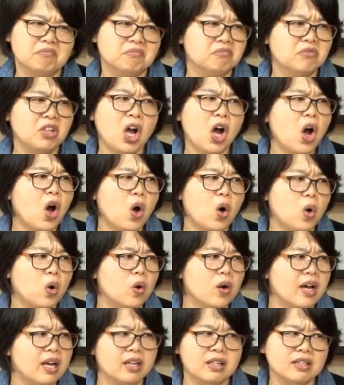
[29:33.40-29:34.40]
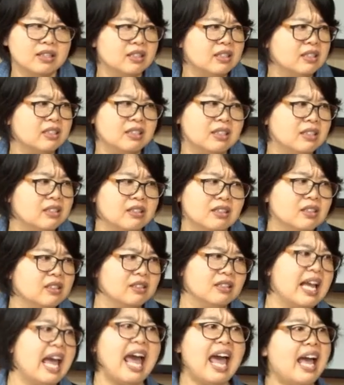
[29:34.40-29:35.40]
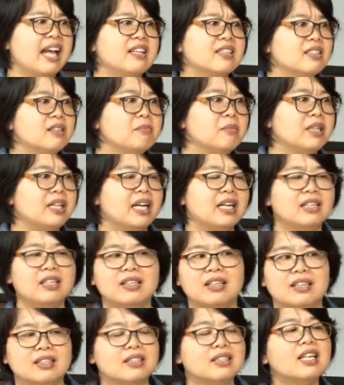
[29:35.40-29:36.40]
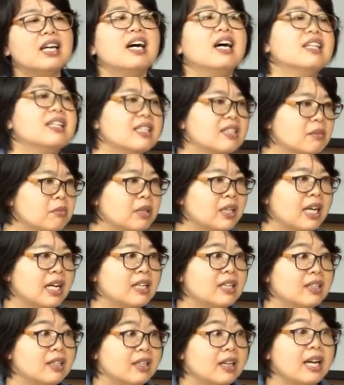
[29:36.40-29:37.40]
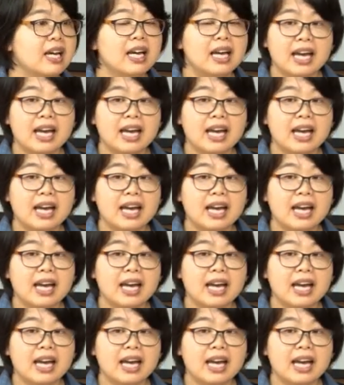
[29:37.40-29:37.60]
No. A doesn't mean anything. T doesn't mean anything.